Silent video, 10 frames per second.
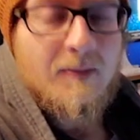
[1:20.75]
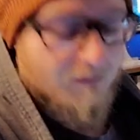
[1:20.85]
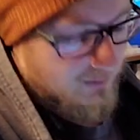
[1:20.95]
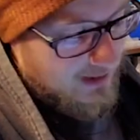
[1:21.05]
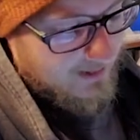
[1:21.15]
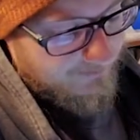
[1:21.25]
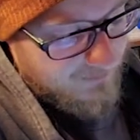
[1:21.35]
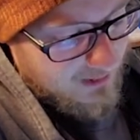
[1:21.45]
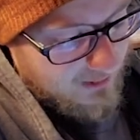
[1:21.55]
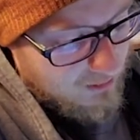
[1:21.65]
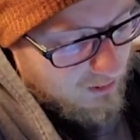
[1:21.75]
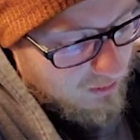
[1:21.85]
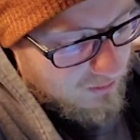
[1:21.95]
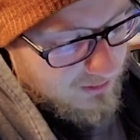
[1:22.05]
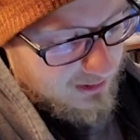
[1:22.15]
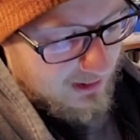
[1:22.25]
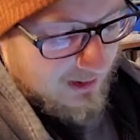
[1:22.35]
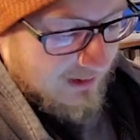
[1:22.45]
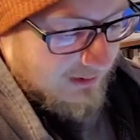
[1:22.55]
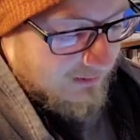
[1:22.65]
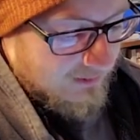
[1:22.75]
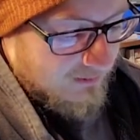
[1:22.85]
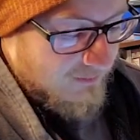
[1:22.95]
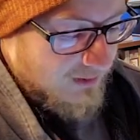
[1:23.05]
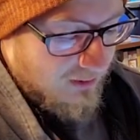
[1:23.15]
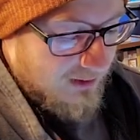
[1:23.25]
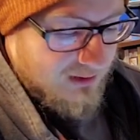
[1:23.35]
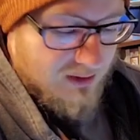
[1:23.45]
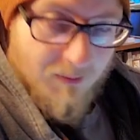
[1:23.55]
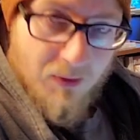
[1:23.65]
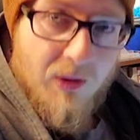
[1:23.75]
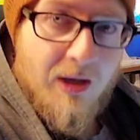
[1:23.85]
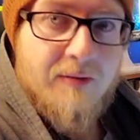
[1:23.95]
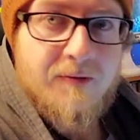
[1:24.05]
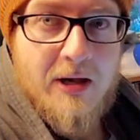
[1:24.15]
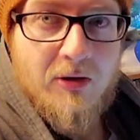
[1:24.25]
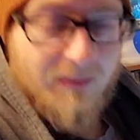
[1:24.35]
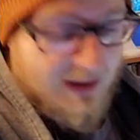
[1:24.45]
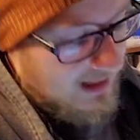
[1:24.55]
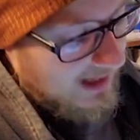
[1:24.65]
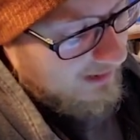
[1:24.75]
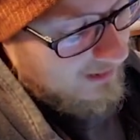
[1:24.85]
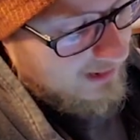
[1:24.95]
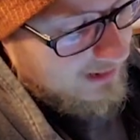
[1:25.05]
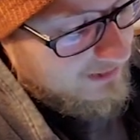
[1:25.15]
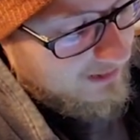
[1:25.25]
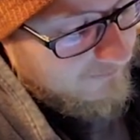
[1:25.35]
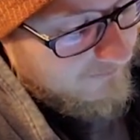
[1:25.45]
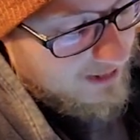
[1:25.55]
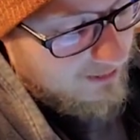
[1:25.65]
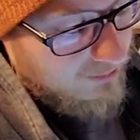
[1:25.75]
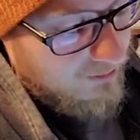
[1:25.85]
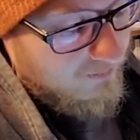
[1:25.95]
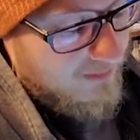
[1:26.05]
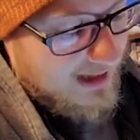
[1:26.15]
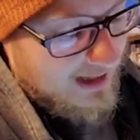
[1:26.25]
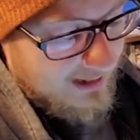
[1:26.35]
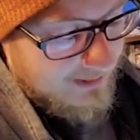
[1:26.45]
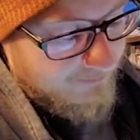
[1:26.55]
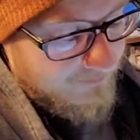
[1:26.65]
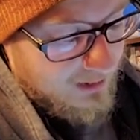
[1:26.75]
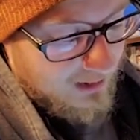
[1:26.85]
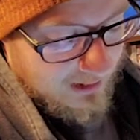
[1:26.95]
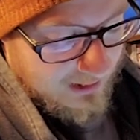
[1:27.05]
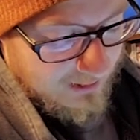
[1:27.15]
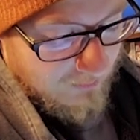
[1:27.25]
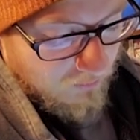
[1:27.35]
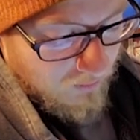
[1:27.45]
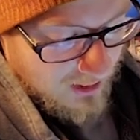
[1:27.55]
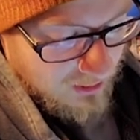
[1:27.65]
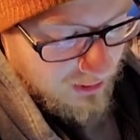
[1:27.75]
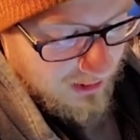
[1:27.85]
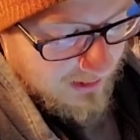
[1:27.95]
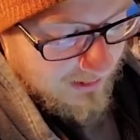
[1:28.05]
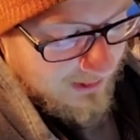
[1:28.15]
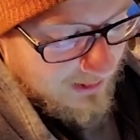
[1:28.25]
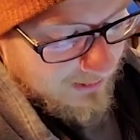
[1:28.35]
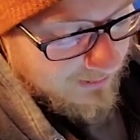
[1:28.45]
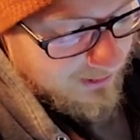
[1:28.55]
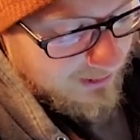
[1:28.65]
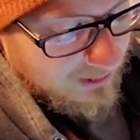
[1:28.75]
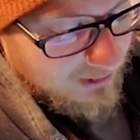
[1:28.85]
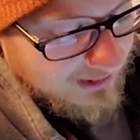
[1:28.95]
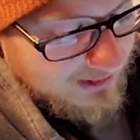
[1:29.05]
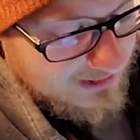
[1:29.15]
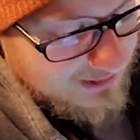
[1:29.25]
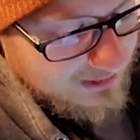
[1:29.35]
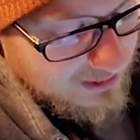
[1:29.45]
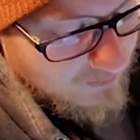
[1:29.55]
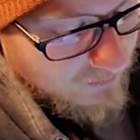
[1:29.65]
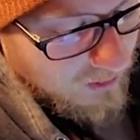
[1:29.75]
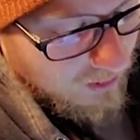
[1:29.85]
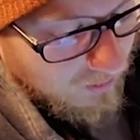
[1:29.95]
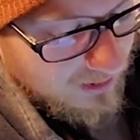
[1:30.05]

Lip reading: but it goes the Middle East number one, followed by Canada, and then followed by Russia. There is some oil